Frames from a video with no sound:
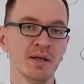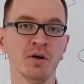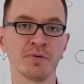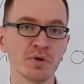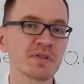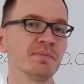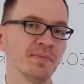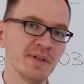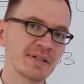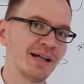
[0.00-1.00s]
Of course,
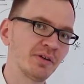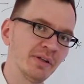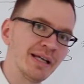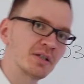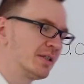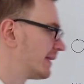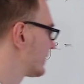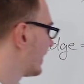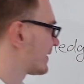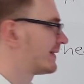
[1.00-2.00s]
this calculation is
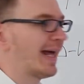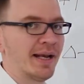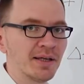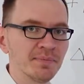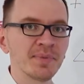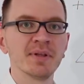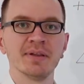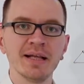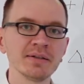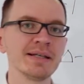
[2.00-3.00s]
not static.
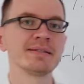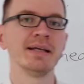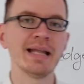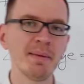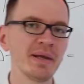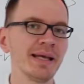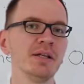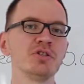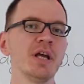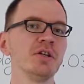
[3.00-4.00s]
Delta is dynamic and
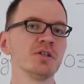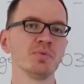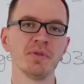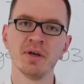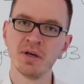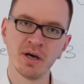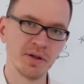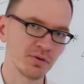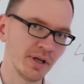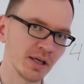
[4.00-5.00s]
it changes with
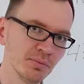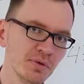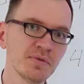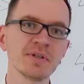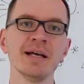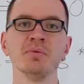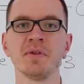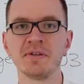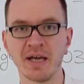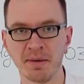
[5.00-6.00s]
underlying moves and
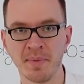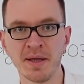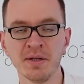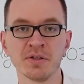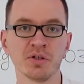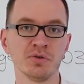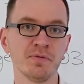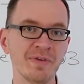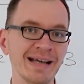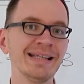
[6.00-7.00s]
with time. So to
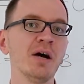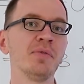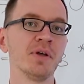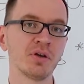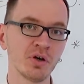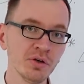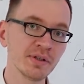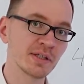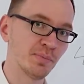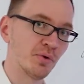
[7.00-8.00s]
find out the current
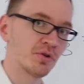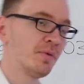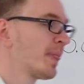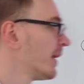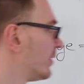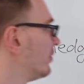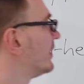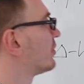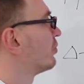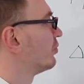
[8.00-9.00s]
exposure, you
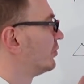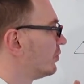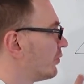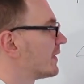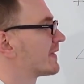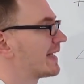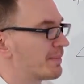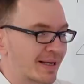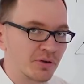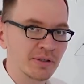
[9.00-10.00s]
need to do the
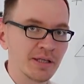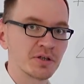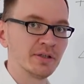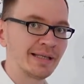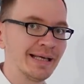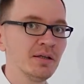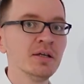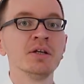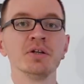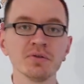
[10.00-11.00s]
same calculation again
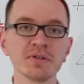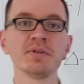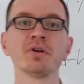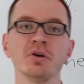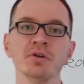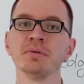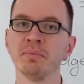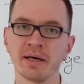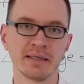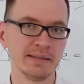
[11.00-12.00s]
using the current
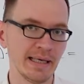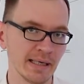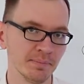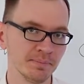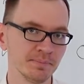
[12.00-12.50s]
market data.